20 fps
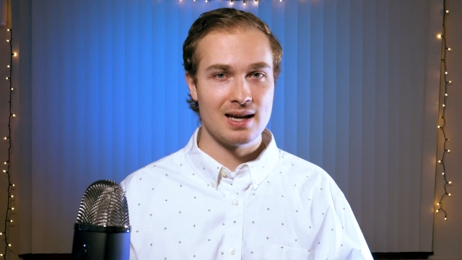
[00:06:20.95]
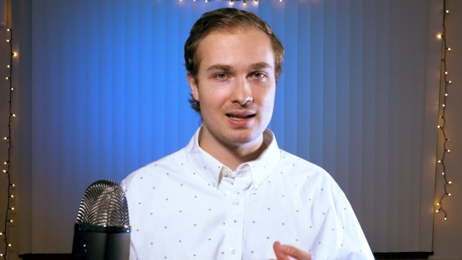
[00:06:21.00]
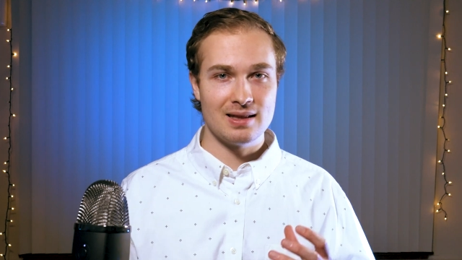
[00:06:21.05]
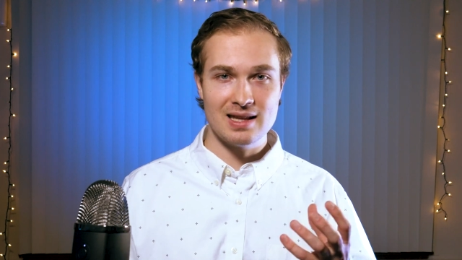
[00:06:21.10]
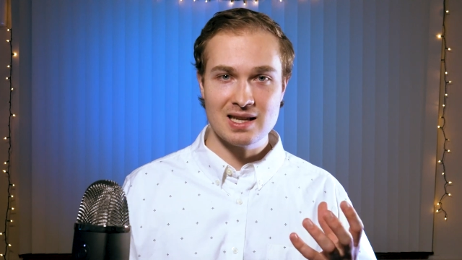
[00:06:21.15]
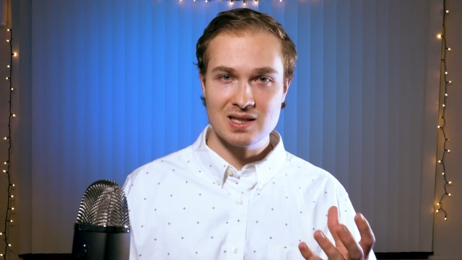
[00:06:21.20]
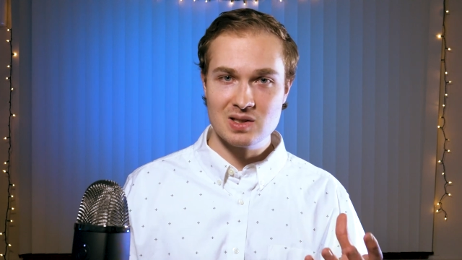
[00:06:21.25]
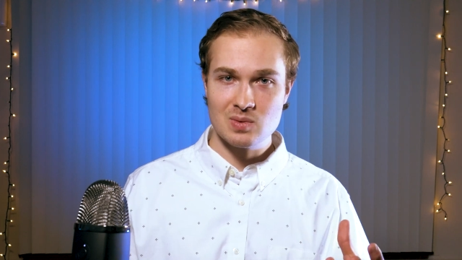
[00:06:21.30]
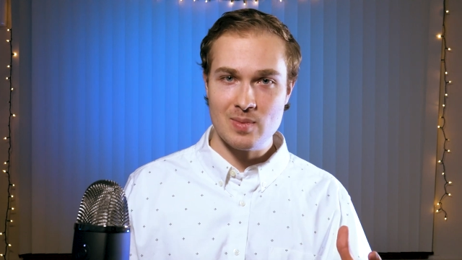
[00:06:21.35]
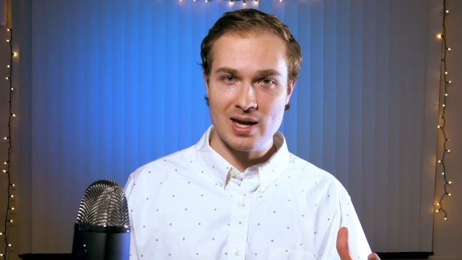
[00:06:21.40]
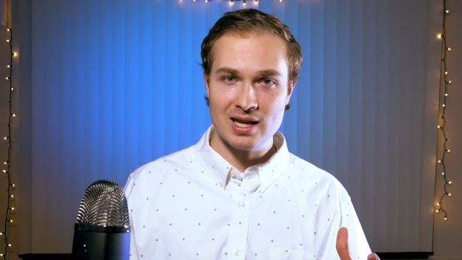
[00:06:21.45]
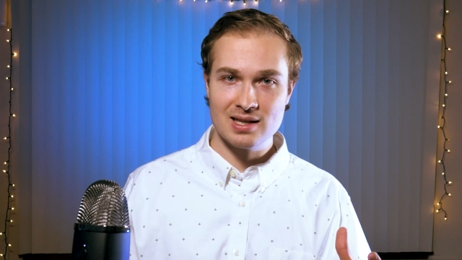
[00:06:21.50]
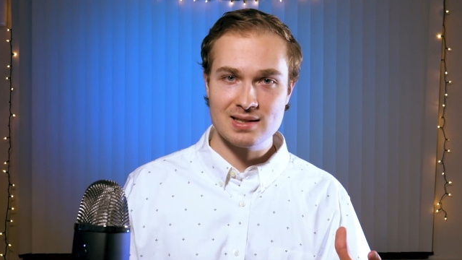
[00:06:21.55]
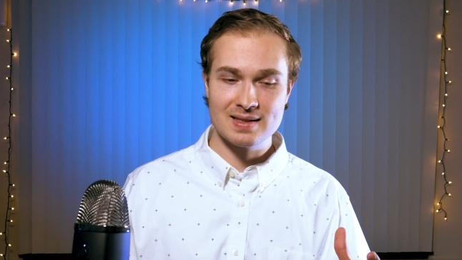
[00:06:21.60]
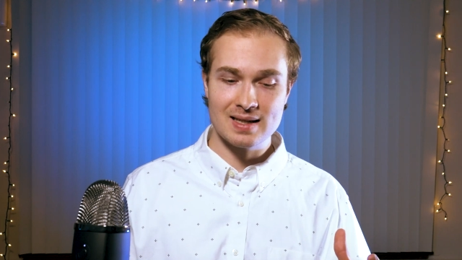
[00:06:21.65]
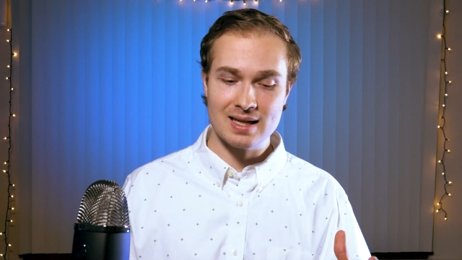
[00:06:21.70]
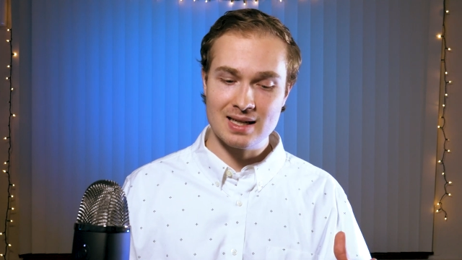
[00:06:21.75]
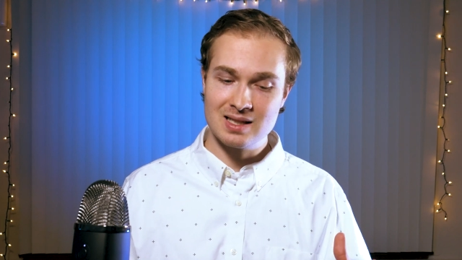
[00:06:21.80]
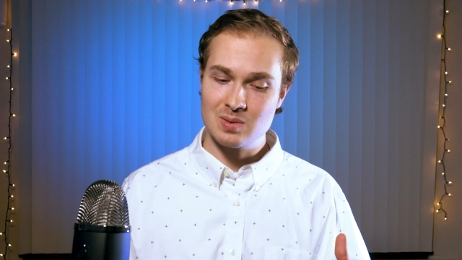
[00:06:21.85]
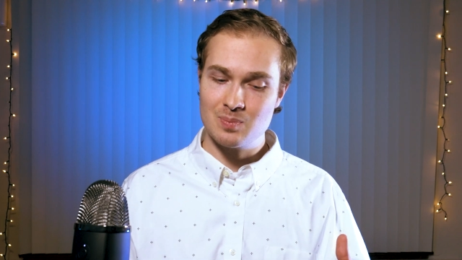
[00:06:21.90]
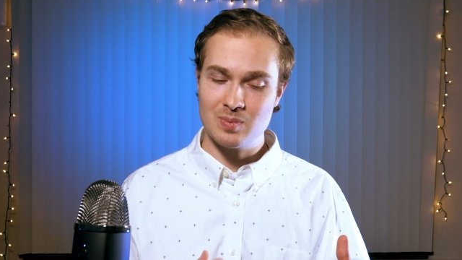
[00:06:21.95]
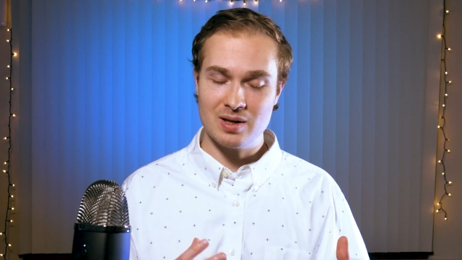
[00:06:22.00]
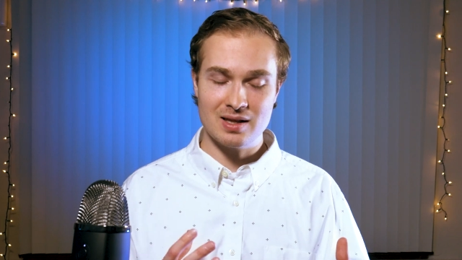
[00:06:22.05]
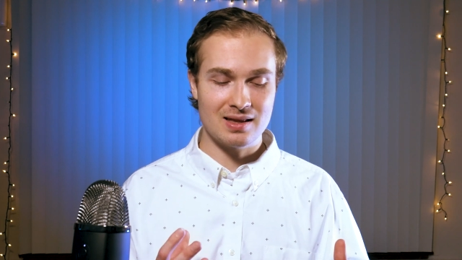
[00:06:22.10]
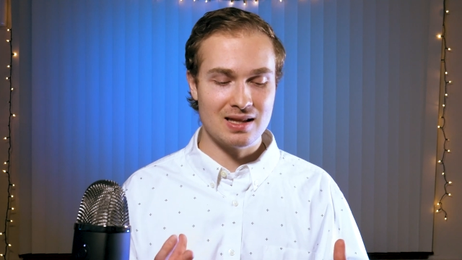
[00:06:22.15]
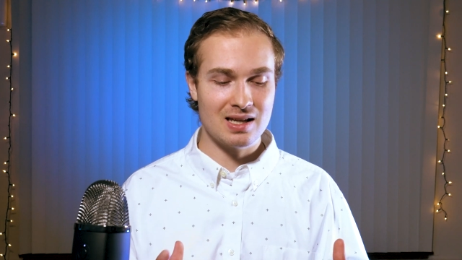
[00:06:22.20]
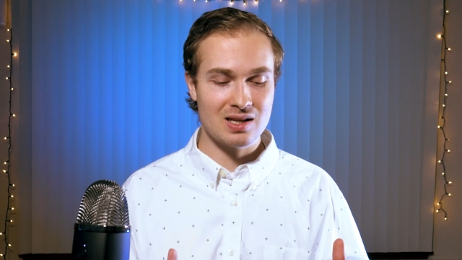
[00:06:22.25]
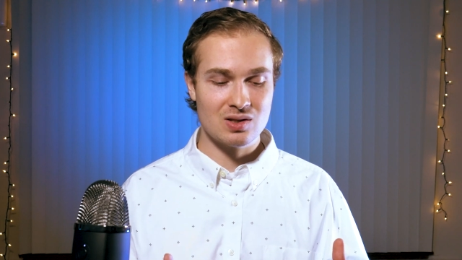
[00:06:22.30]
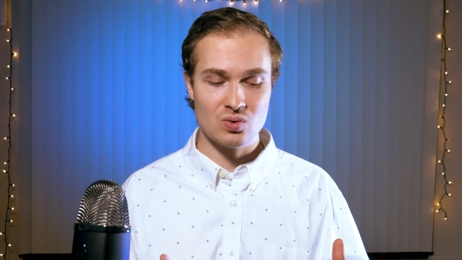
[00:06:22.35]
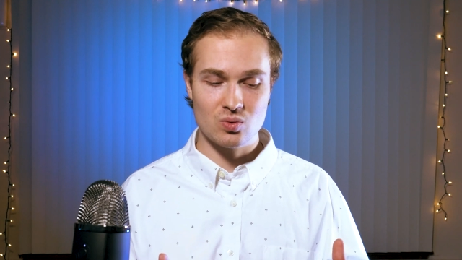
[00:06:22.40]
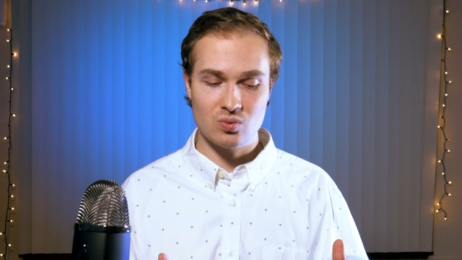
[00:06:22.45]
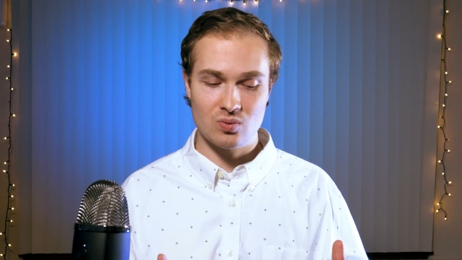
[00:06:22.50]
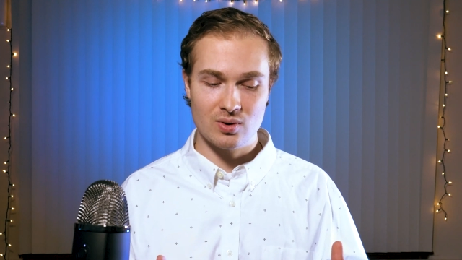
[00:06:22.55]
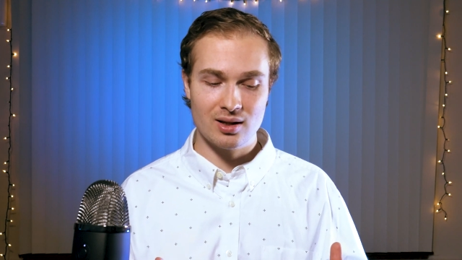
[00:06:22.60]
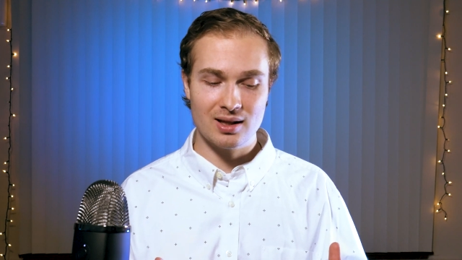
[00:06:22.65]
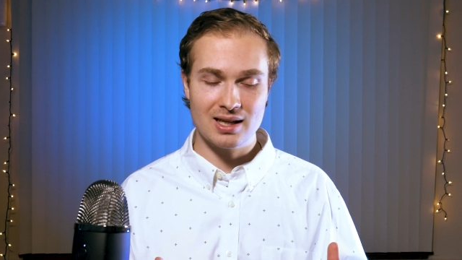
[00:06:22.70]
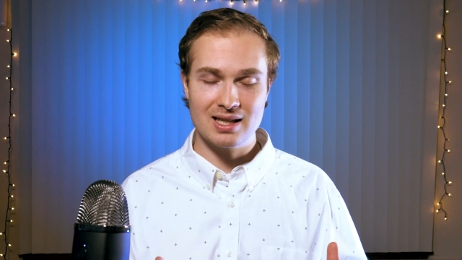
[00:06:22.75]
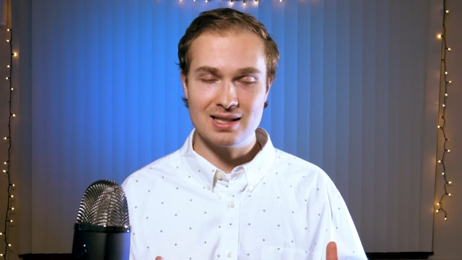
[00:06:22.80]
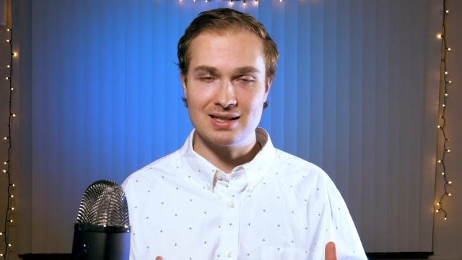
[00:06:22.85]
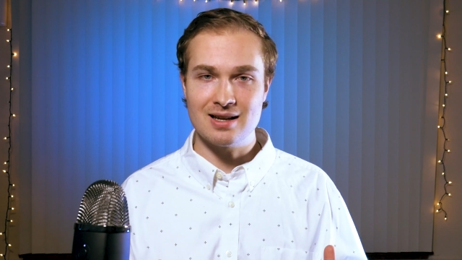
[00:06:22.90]
This makes sense, but this
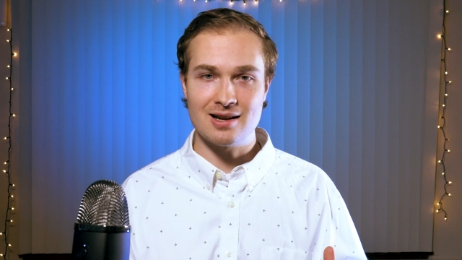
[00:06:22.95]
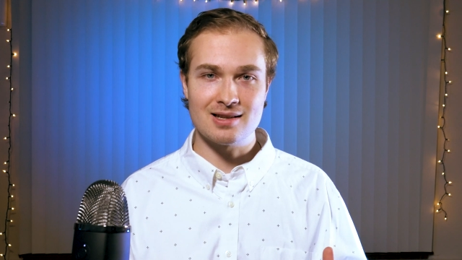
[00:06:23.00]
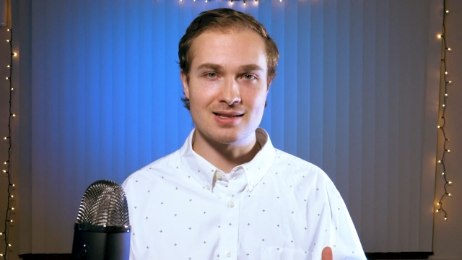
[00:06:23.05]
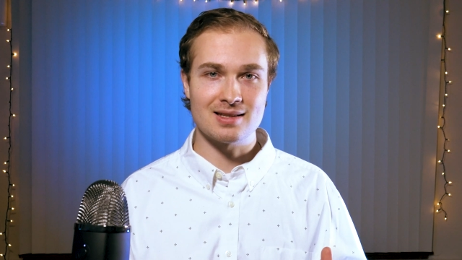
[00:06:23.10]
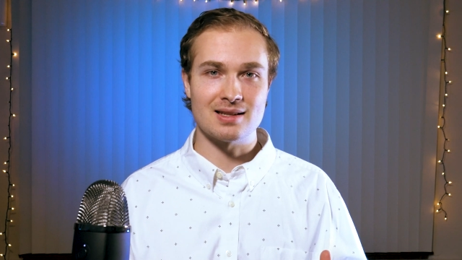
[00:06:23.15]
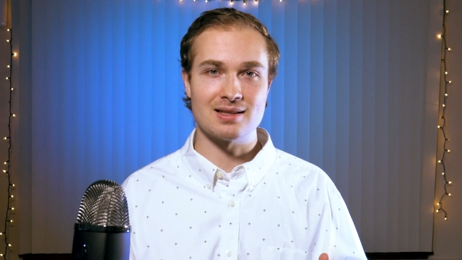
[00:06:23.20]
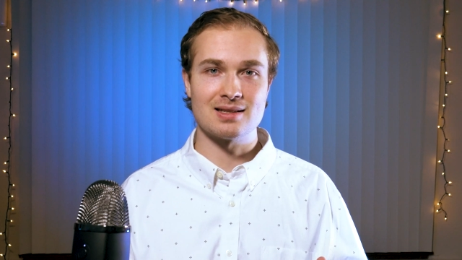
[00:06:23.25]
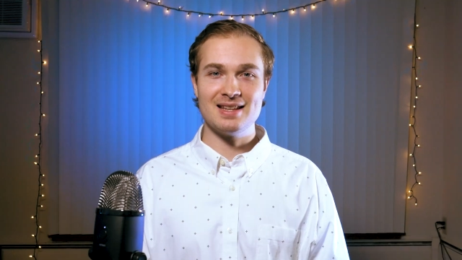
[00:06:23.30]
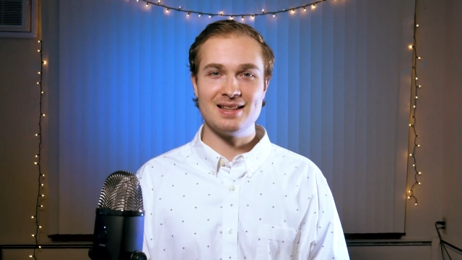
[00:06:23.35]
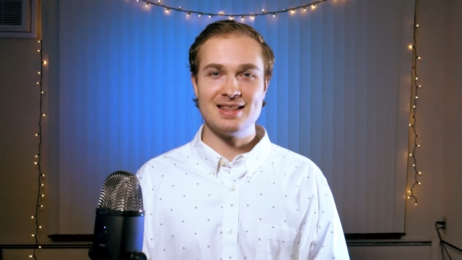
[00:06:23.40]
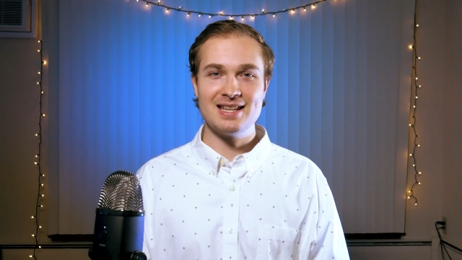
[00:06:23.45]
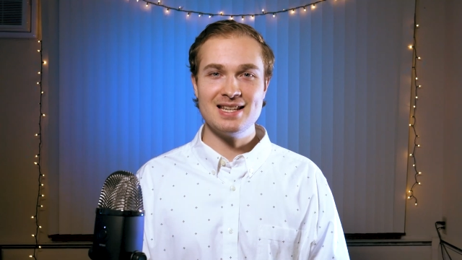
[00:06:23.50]
really doesn't.